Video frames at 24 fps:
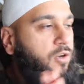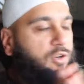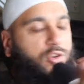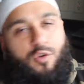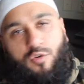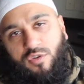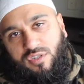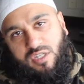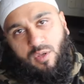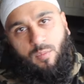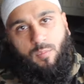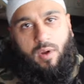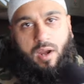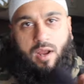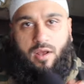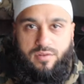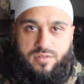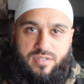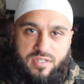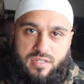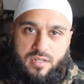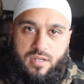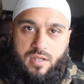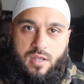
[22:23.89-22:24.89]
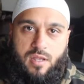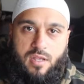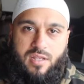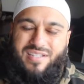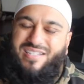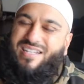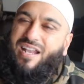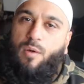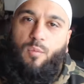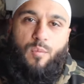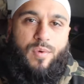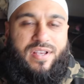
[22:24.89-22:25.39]
Go somewhere else.
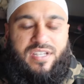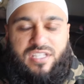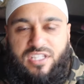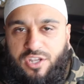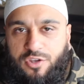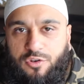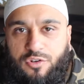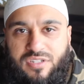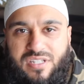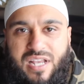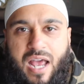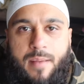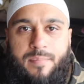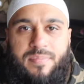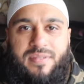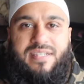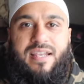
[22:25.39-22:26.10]
Stop wasting your time.